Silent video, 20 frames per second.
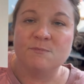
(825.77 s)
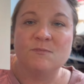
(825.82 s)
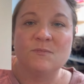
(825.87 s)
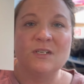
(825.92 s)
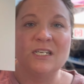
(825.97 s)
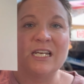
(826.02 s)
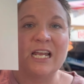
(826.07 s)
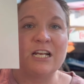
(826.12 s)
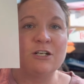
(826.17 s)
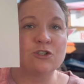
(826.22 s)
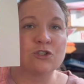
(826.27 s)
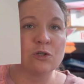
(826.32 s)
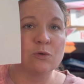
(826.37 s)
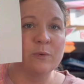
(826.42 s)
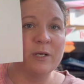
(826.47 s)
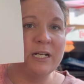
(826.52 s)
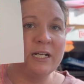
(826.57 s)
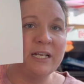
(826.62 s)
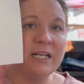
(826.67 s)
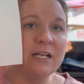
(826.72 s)
nature
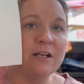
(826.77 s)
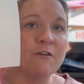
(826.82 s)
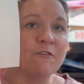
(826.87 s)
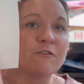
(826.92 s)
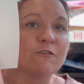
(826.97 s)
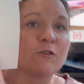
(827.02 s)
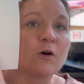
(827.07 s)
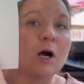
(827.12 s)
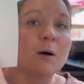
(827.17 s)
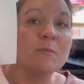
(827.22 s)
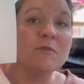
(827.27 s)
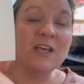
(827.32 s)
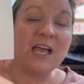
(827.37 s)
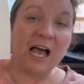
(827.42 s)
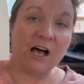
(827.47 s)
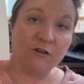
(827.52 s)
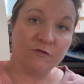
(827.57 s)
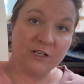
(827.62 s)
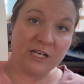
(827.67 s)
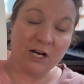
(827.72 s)
reading from the
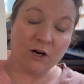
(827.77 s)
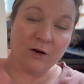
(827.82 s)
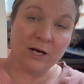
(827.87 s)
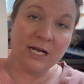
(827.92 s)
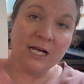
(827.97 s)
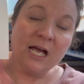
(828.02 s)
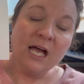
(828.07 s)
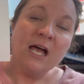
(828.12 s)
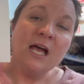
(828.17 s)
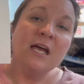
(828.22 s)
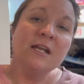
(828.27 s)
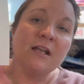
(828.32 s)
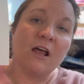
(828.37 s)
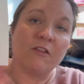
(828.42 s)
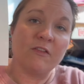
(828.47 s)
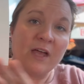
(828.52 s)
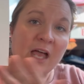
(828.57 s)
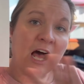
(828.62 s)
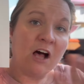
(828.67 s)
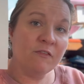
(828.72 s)
Alviary. Now,
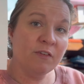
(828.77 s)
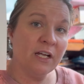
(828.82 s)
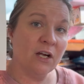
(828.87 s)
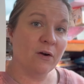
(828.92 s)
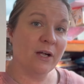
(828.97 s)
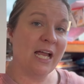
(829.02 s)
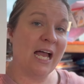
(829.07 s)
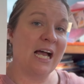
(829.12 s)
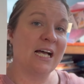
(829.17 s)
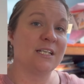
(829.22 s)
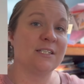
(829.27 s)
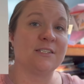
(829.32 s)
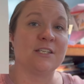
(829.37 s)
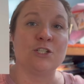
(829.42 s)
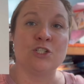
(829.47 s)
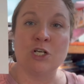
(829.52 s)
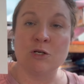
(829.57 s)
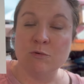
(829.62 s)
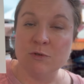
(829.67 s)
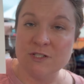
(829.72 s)
the Alviary has
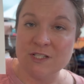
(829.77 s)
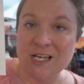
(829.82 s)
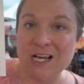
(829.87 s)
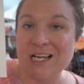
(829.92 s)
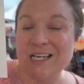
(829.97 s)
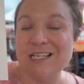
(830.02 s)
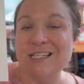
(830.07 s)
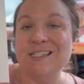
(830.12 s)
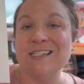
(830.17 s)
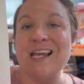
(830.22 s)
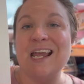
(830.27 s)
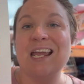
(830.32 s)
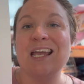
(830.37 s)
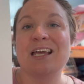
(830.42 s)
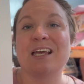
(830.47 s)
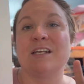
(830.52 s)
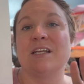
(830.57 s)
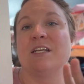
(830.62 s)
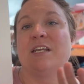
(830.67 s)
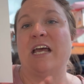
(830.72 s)
general science
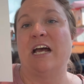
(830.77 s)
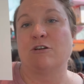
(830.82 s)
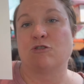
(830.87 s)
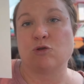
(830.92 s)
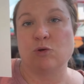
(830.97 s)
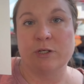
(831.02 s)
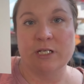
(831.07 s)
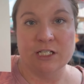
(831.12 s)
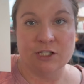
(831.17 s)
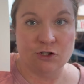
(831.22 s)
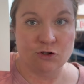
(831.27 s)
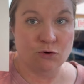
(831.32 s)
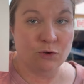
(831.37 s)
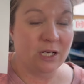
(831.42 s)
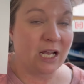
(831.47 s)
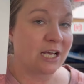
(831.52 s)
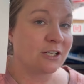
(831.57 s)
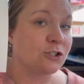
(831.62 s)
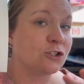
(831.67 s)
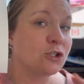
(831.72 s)
and natural
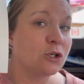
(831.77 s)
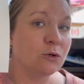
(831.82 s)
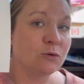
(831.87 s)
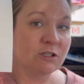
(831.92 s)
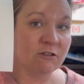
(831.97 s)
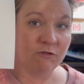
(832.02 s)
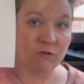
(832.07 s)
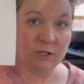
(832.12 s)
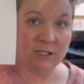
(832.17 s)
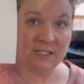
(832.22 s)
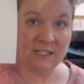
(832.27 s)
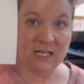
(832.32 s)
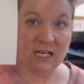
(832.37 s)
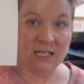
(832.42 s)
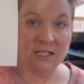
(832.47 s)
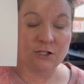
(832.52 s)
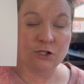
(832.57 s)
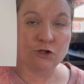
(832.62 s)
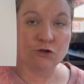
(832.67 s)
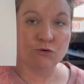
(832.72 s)
history as 2 different science
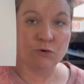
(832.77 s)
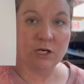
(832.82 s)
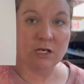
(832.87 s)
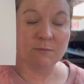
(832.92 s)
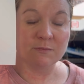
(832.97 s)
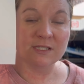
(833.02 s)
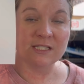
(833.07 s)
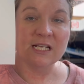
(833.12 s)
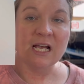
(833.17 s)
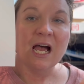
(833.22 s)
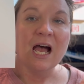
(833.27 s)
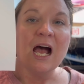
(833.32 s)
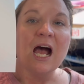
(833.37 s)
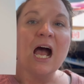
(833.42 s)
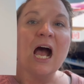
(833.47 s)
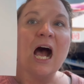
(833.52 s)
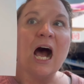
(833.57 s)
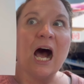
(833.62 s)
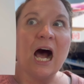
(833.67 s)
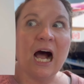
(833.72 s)
streams.
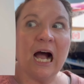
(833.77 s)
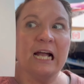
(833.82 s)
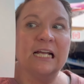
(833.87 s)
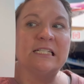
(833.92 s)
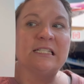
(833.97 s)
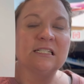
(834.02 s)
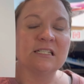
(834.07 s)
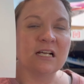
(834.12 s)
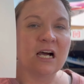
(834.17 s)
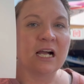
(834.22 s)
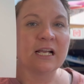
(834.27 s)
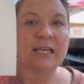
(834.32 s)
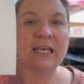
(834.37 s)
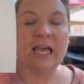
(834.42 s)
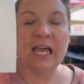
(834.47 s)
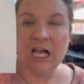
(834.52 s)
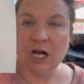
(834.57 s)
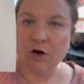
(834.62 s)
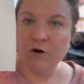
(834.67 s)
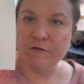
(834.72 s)
I did not
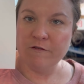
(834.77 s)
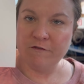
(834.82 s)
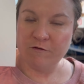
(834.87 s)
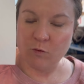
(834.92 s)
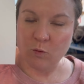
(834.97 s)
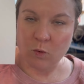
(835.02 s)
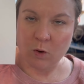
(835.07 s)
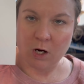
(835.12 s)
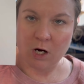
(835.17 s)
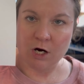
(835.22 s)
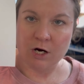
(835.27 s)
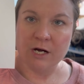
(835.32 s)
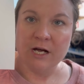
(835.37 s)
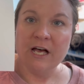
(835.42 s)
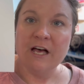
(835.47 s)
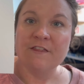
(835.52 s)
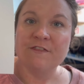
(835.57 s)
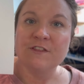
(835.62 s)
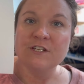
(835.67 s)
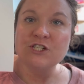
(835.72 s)
care for
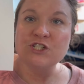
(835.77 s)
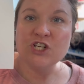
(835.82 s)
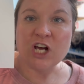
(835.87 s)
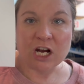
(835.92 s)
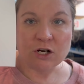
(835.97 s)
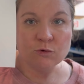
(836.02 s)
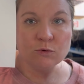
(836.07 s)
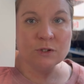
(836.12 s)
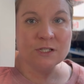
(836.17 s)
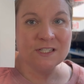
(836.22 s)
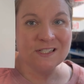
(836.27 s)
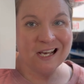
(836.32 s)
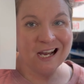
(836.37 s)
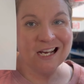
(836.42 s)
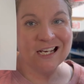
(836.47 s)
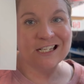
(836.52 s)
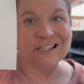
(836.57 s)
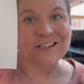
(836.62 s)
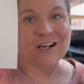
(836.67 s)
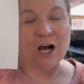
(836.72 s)
the general
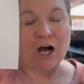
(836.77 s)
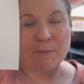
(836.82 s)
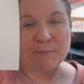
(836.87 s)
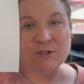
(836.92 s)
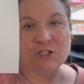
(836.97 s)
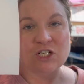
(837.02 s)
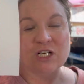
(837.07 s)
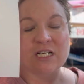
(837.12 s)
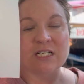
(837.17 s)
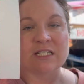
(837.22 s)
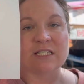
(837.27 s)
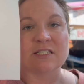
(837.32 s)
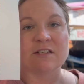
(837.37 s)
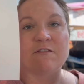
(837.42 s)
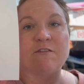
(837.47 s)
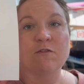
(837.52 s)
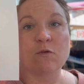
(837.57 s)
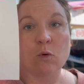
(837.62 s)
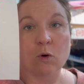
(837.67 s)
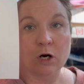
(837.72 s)
science options
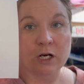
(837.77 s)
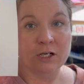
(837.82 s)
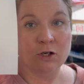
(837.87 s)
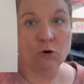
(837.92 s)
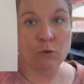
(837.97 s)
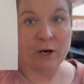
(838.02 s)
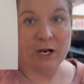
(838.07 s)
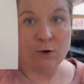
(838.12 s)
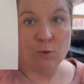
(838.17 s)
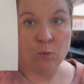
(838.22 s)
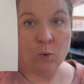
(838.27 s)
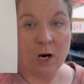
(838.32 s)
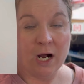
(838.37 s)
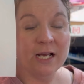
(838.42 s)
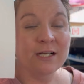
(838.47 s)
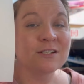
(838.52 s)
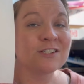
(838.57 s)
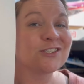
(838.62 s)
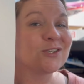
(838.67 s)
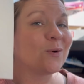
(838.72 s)
for grade
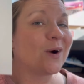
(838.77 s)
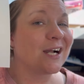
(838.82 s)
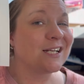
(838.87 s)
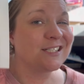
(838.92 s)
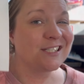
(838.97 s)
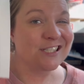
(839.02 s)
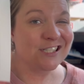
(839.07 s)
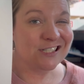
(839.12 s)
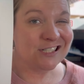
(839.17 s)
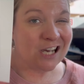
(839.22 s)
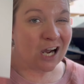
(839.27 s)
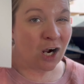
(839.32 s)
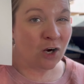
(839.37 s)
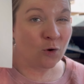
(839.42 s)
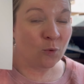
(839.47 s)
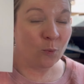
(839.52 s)
1, so I stuck